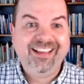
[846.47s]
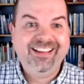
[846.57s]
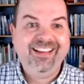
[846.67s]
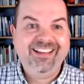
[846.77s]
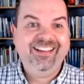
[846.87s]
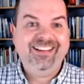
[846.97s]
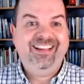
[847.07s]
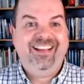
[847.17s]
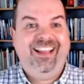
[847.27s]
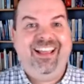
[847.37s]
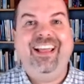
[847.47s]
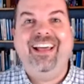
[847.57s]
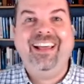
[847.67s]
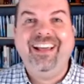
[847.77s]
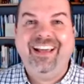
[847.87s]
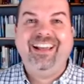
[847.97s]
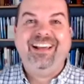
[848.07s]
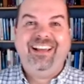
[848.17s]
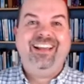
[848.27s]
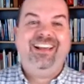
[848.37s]

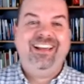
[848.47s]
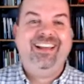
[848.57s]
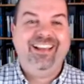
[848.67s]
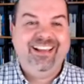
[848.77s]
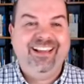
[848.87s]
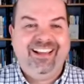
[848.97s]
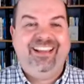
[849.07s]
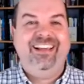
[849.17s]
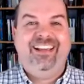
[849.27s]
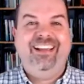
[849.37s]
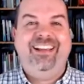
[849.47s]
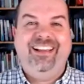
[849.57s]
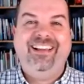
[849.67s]
[no speech]